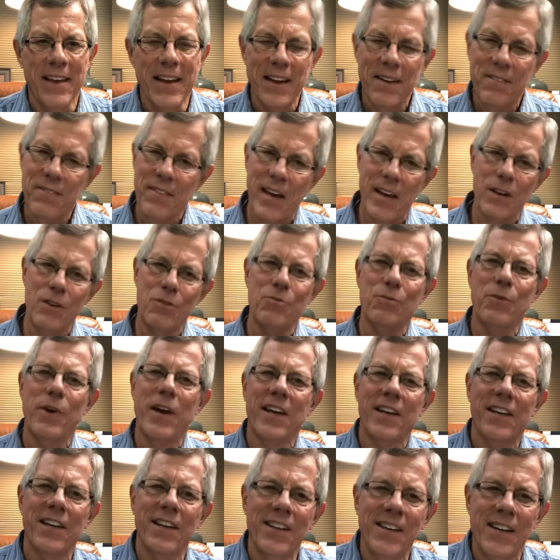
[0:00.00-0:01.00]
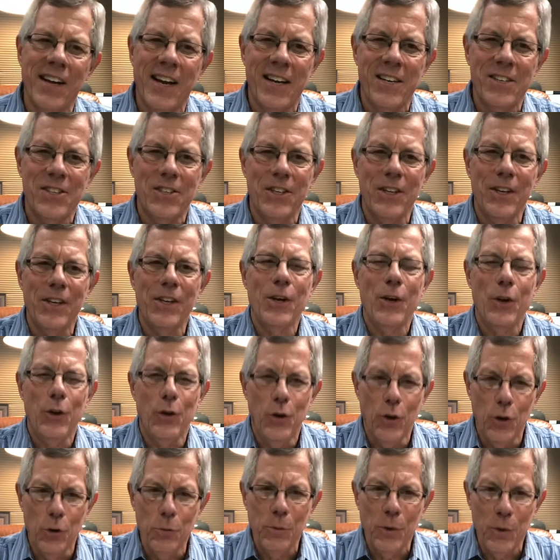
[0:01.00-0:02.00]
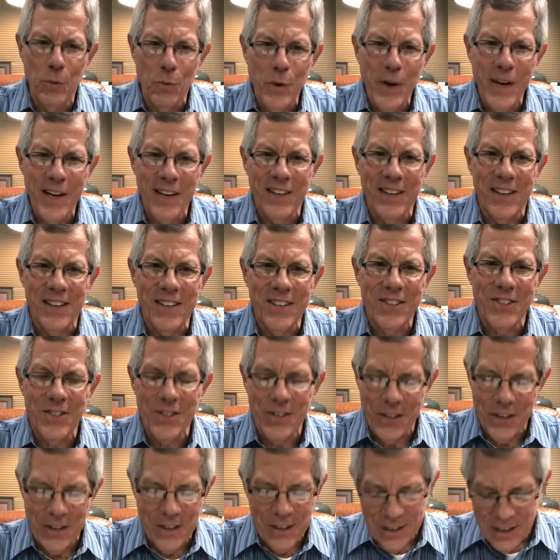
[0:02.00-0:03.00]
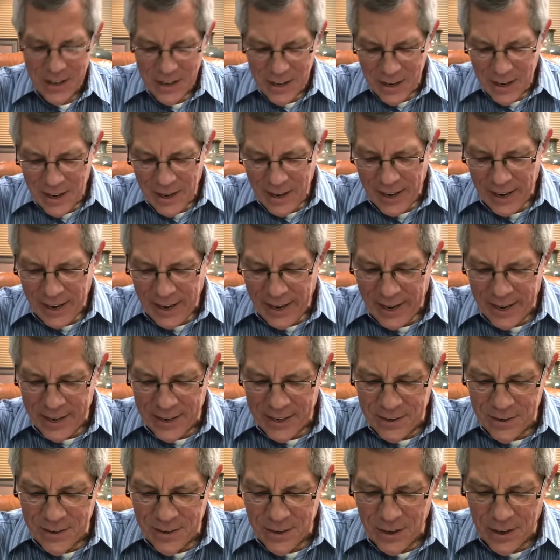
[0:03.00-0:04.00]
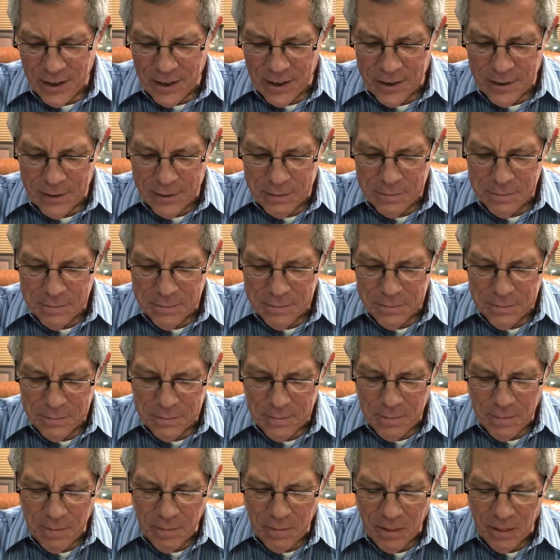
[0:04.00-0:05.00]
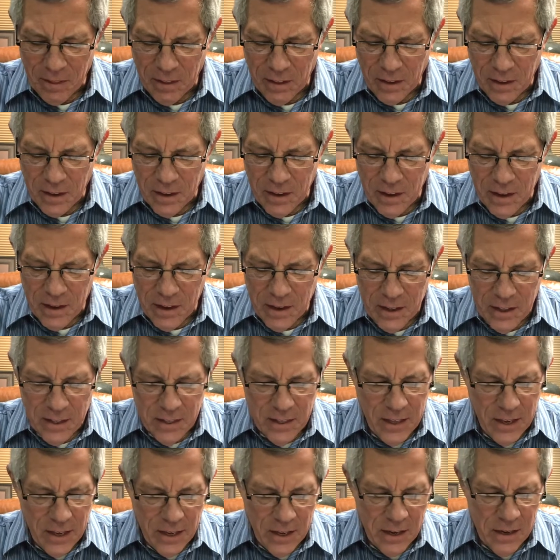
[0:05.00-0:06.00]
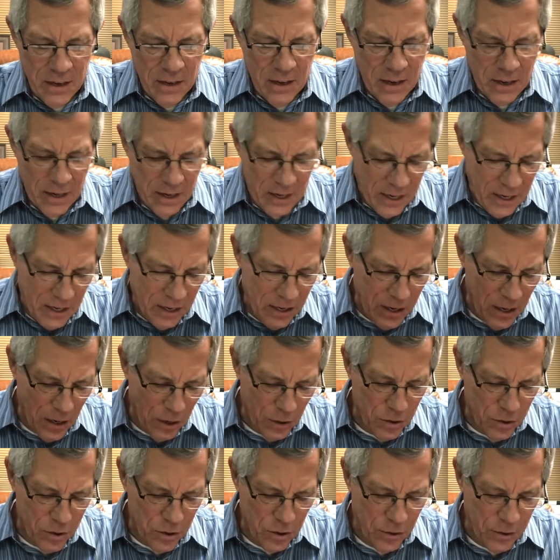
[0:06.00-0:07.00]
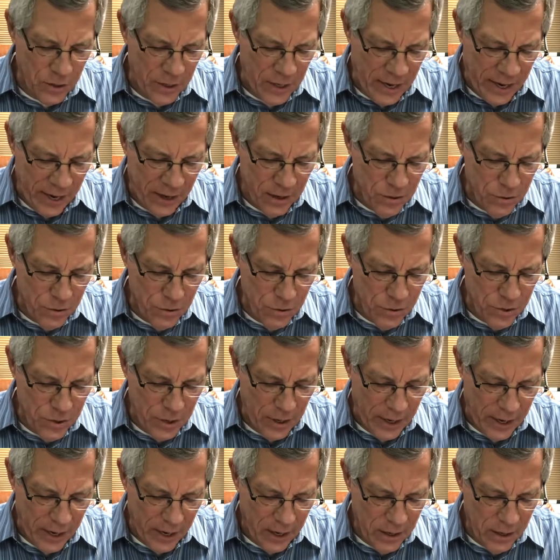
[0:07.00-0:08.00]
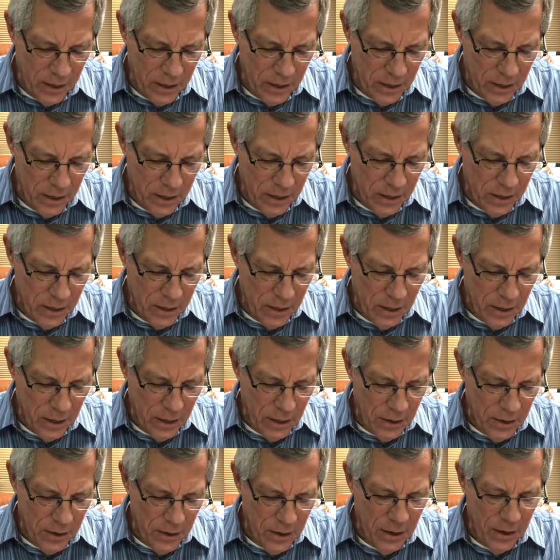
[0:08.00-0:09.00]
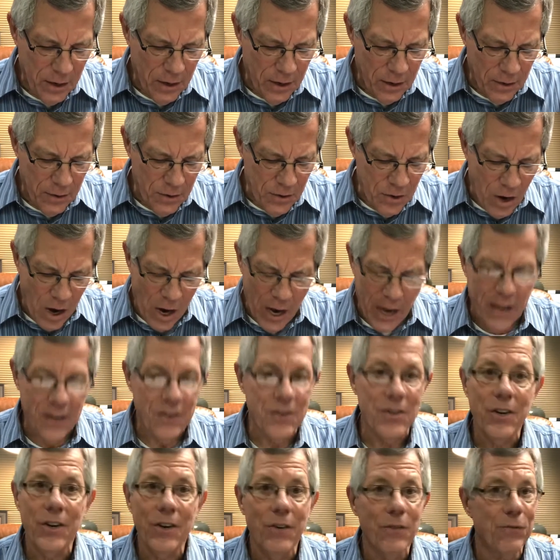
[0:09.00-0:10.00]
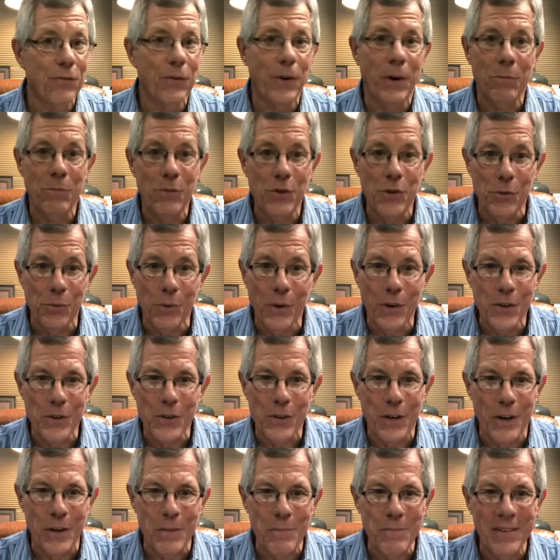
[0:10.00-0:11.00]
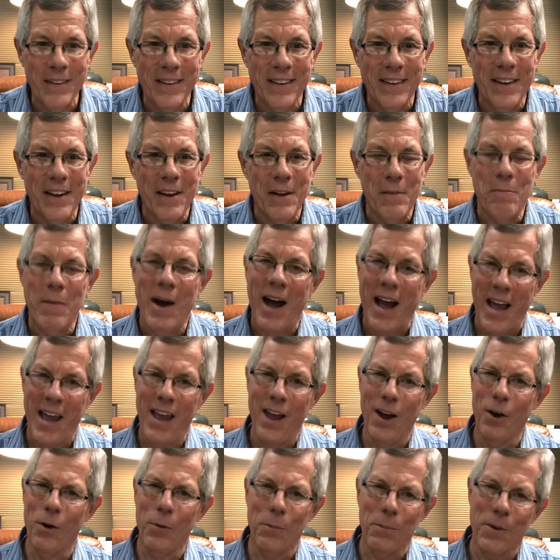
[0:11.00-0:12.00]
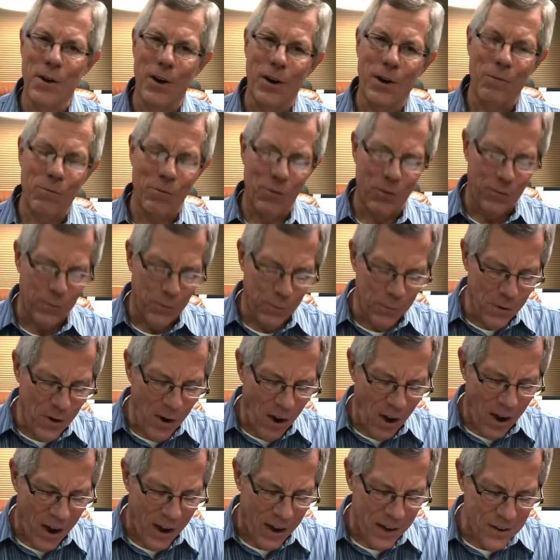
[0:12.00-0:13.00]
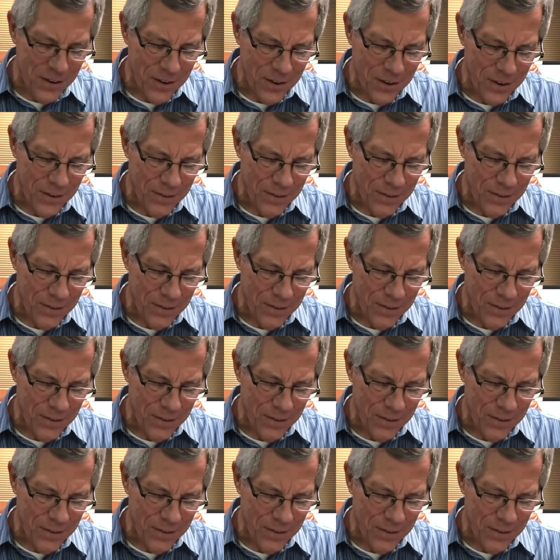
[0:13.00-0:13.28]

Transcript: That is recognizing human weakness. And um, then he goes on and answers that not from Jerusalem. My help comes from God.